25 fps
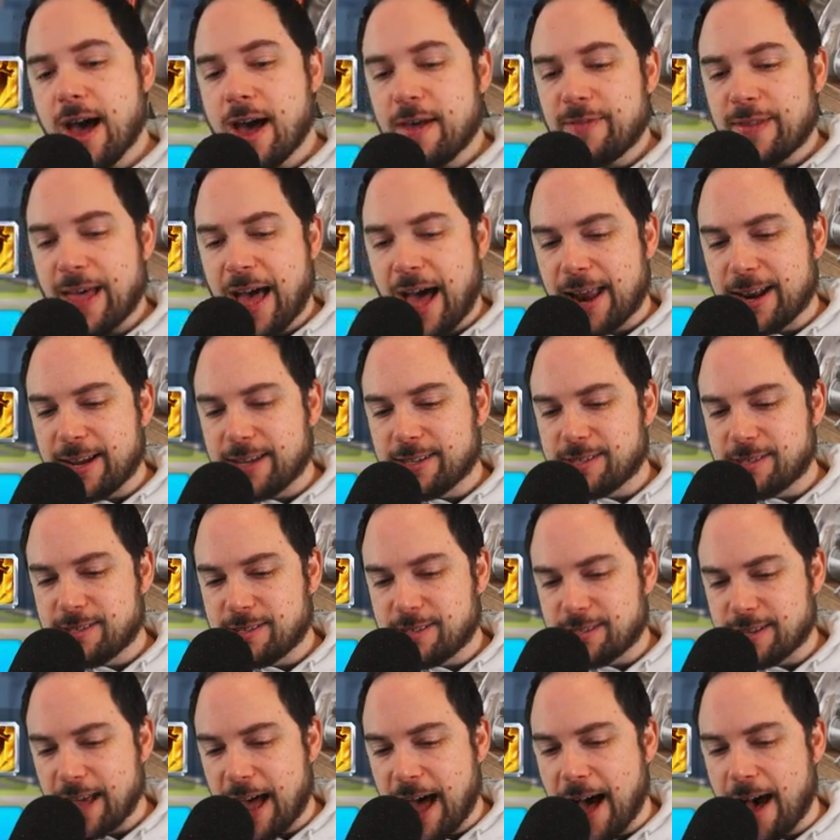and that is
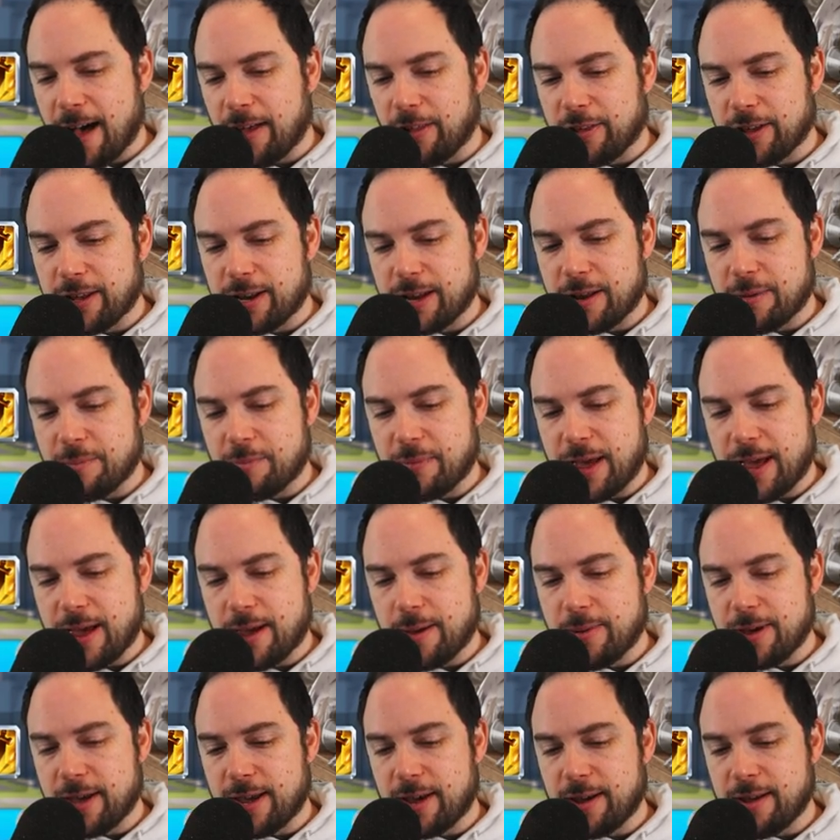Saladin,
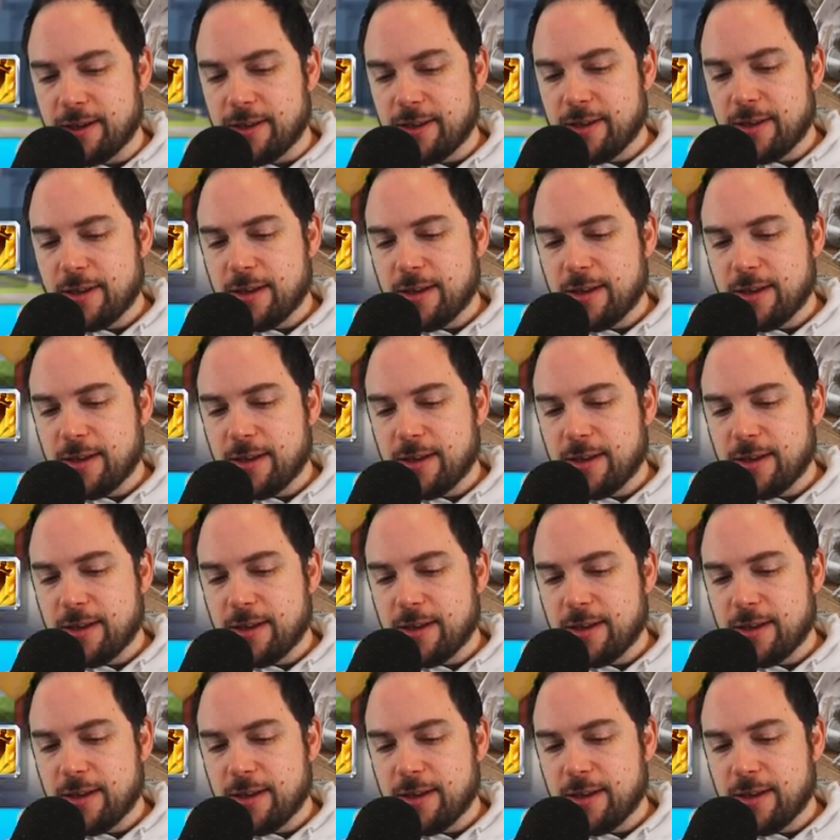baby.